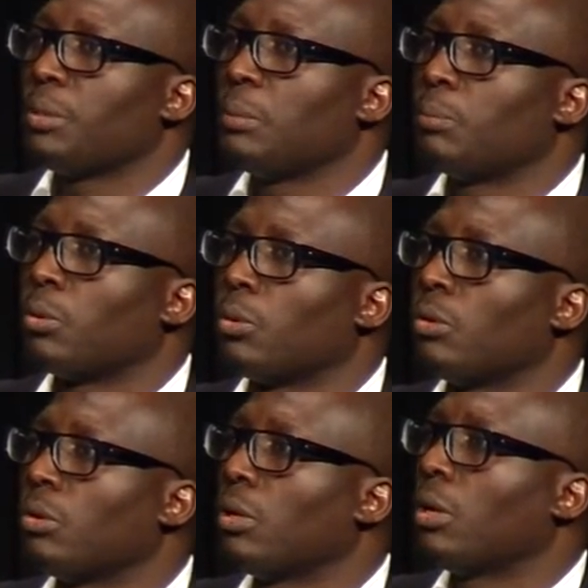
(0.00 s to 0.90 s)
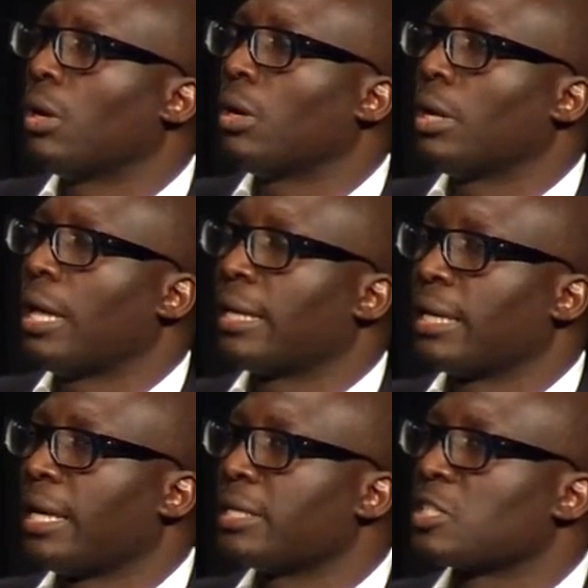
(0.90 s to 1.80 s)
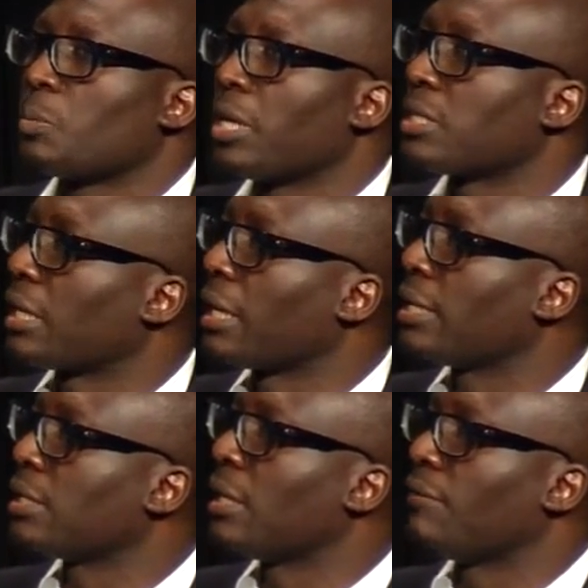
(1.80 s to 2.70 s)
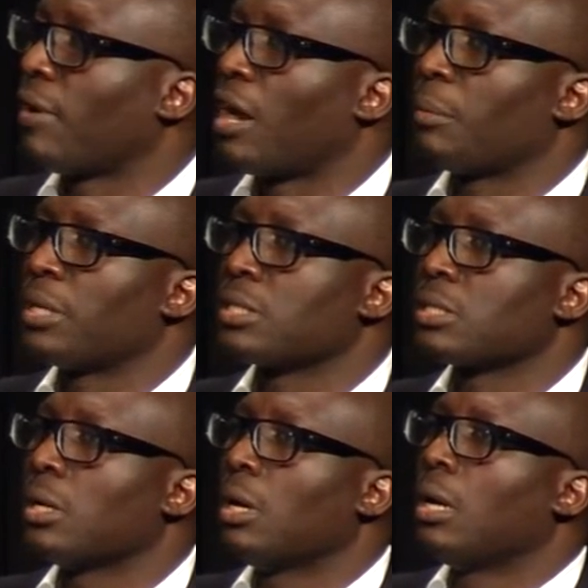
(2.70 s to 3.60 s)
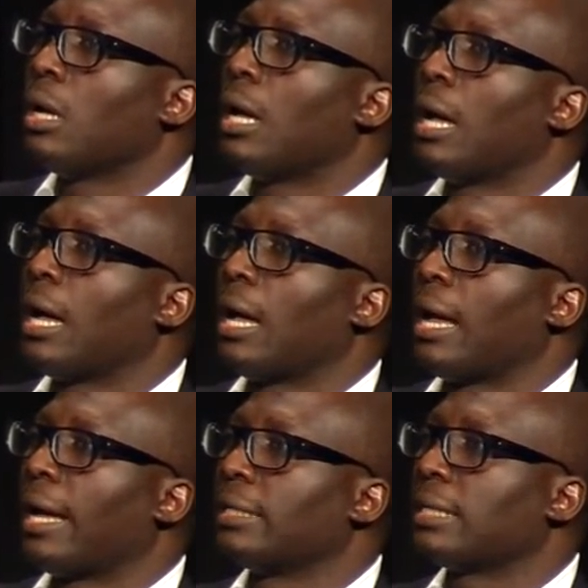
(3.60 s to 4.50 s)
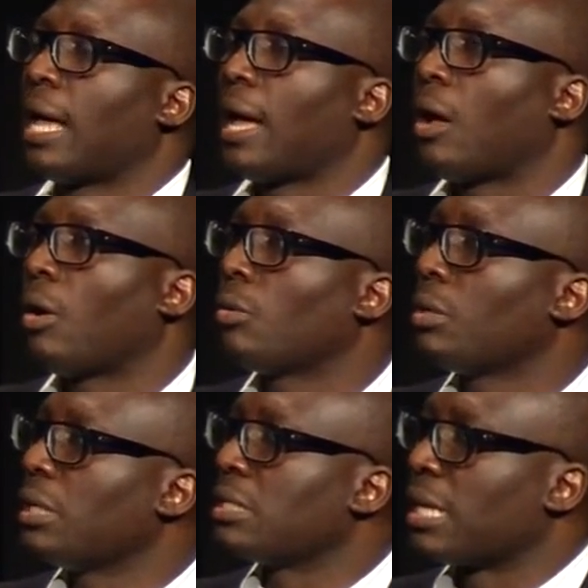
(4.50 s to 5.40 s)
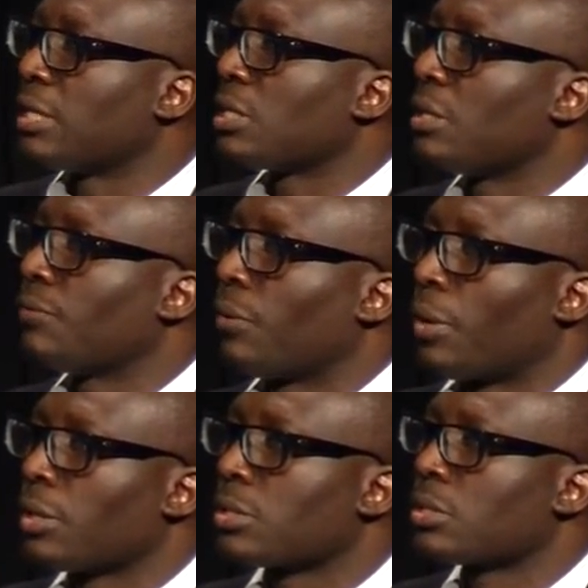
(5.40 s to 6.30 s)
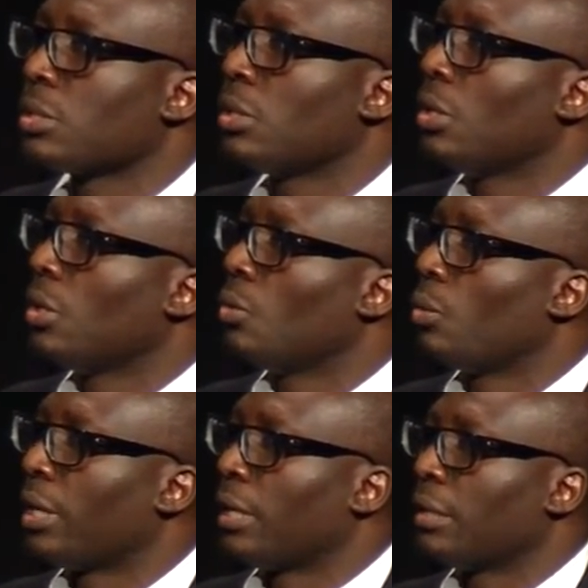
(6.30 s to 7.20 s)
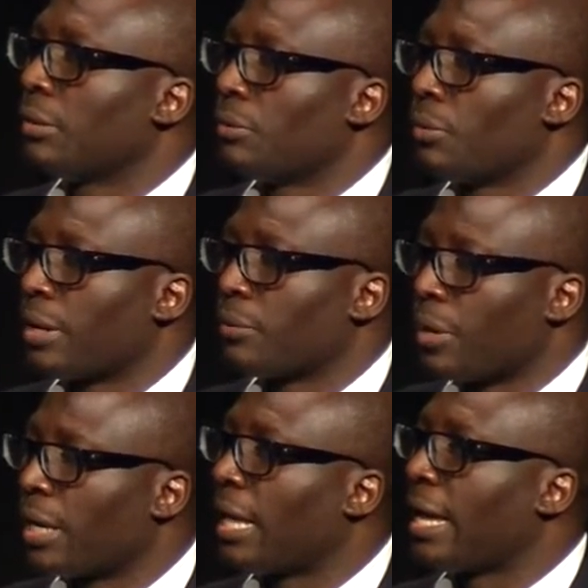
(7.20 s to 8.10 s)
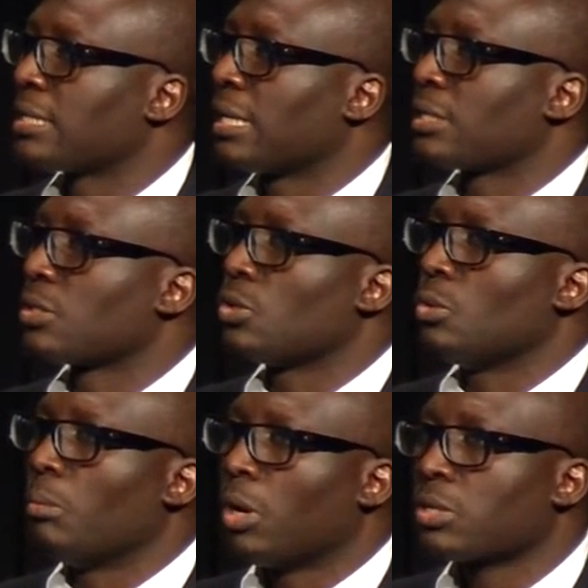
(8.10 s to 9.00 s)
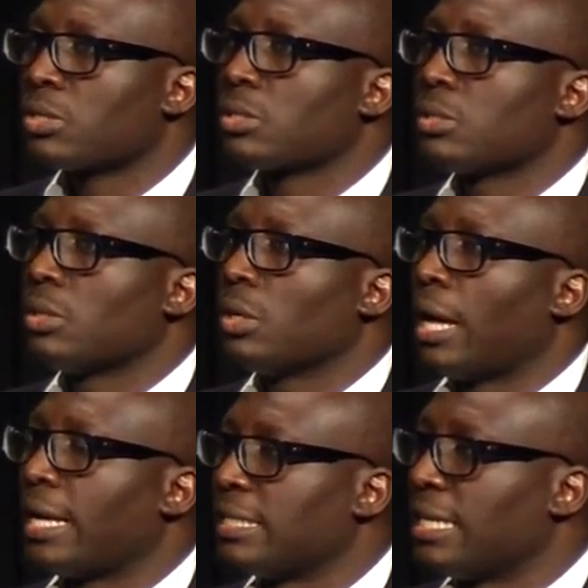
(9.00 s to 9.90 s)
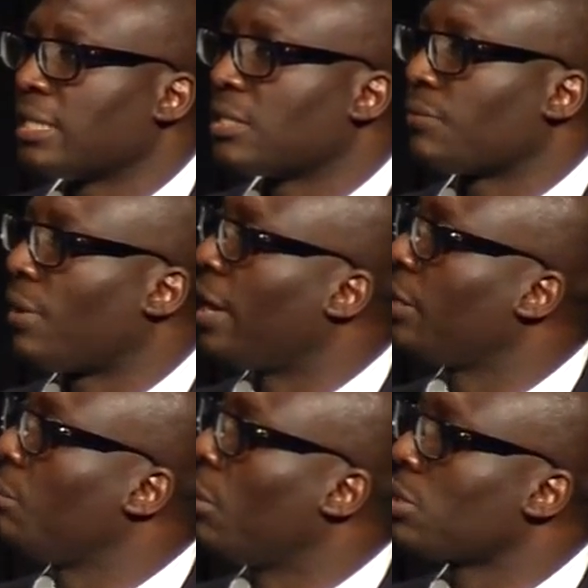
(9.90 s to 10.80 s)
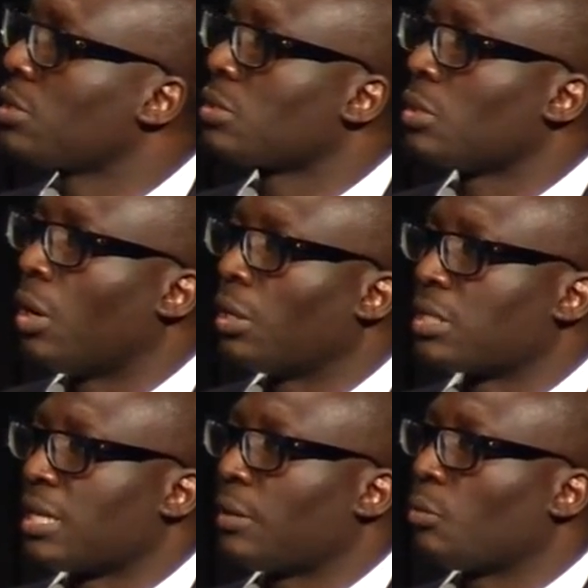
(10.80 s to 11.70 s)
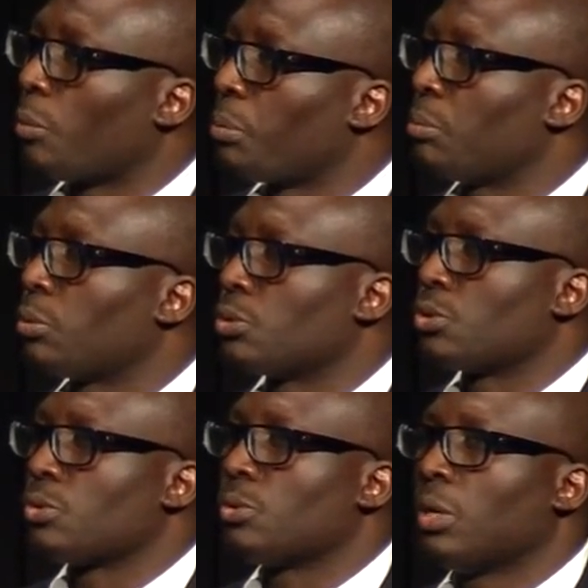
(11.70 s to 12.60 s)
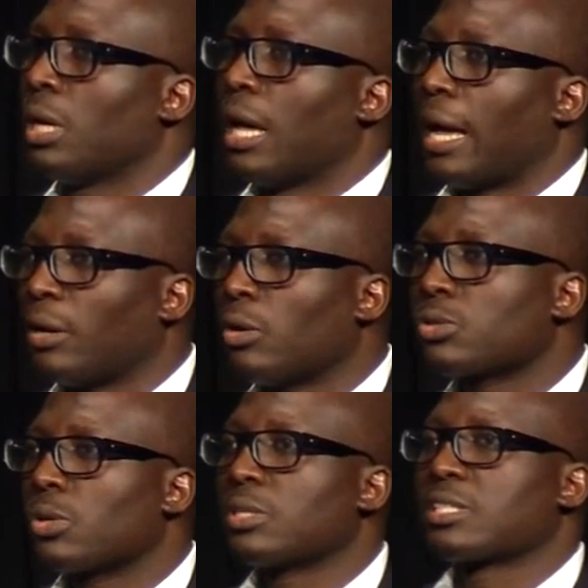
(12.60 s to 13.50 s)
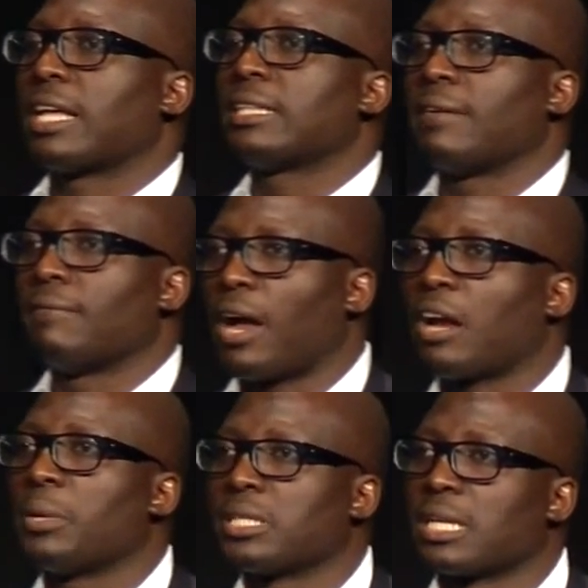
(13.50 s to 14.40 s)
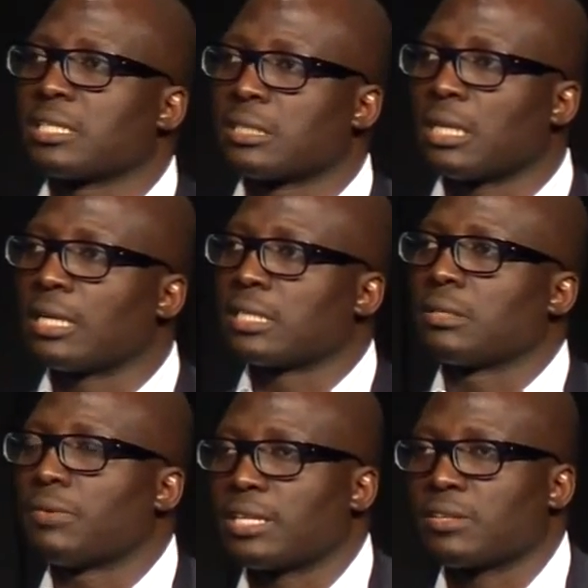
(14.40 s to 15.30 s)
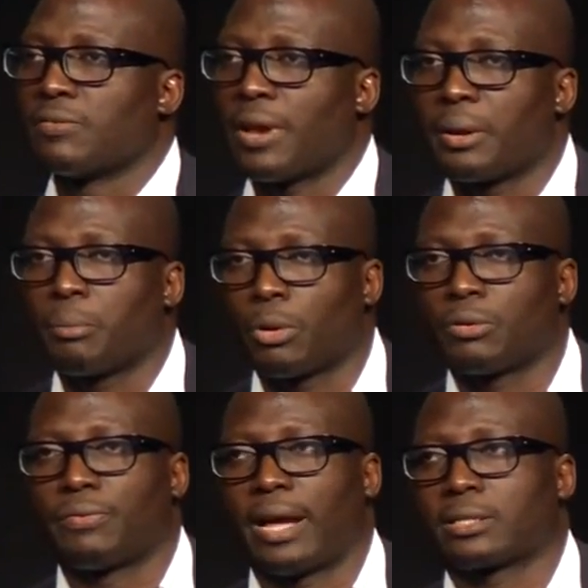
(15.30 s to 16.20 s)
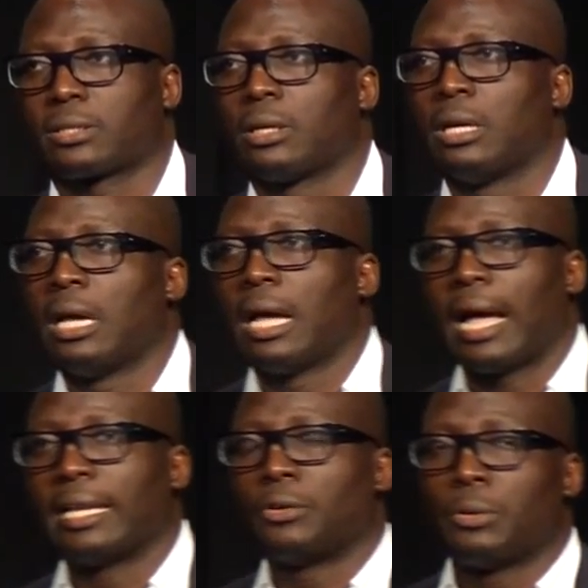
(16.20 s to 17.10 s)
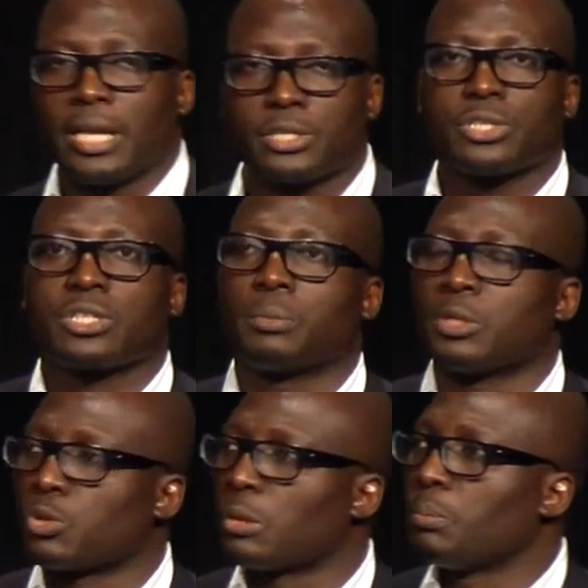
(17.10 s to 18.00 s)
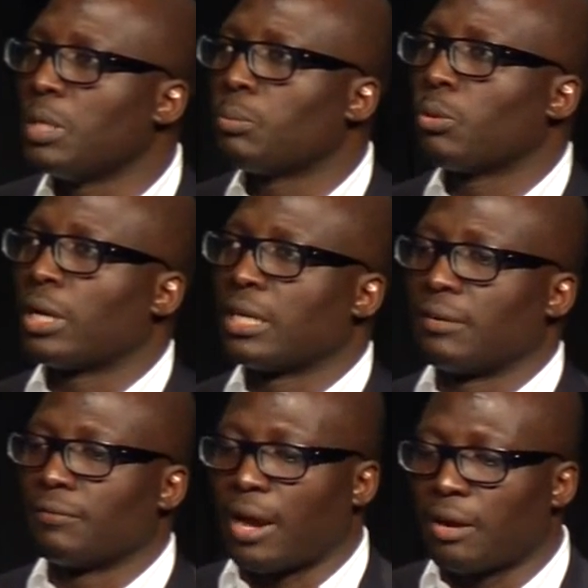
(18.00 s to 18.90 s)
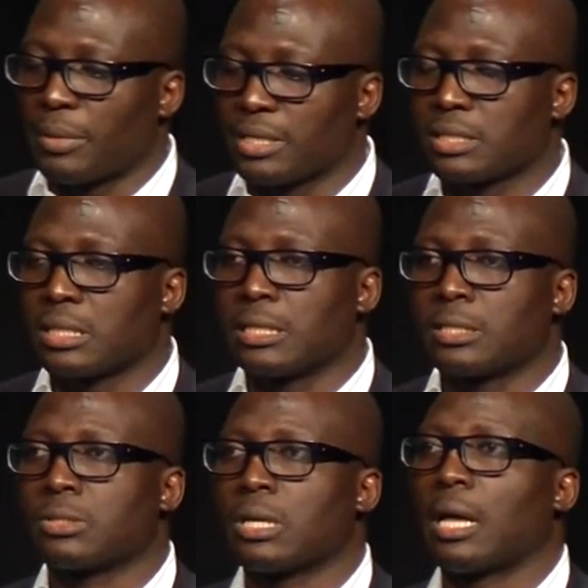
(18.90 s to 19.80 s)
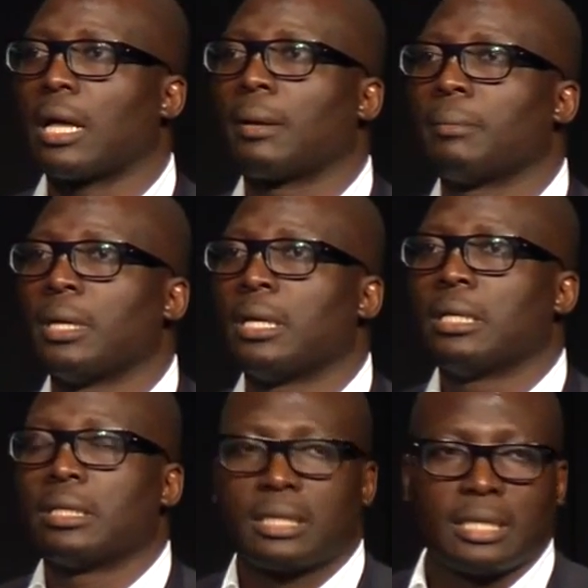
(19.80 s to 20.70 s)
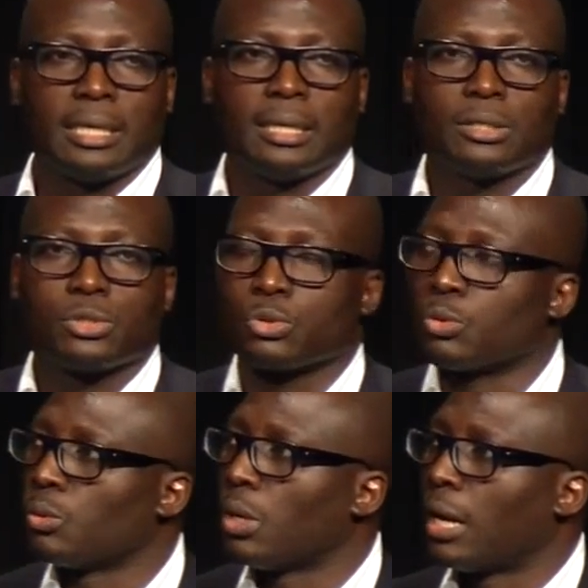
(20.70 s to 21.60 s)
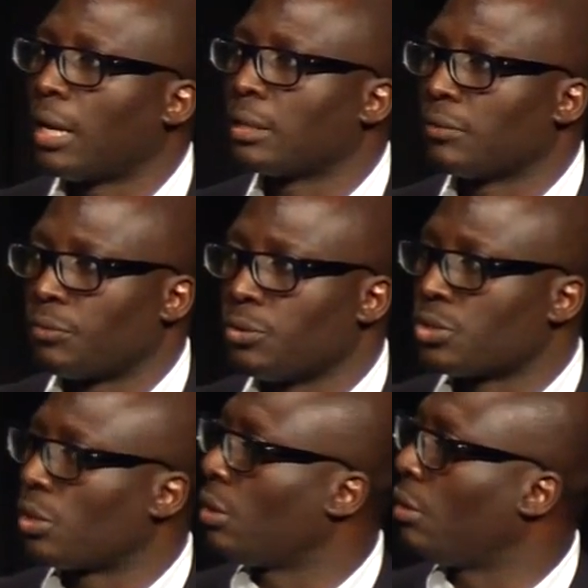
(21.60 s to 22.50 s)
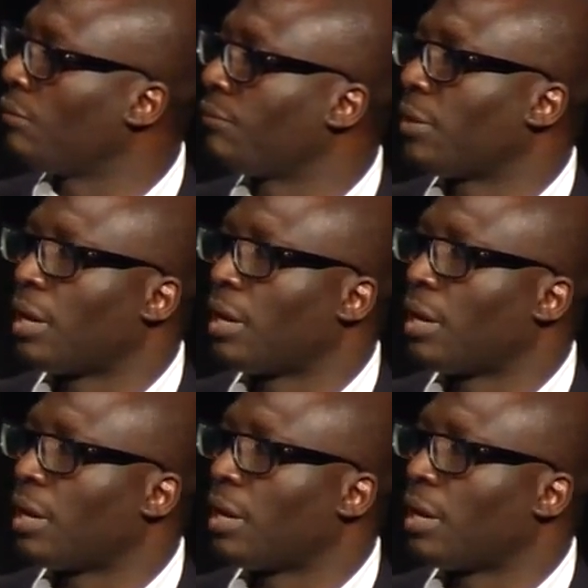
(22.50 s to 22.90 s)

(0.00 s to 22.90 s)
people engage space, engage an environment, and how essentially for us, we realize that you must identify, you must understand what people do, and also understand the environment as a very important factor. And the relationship between people and an environment is key to the future of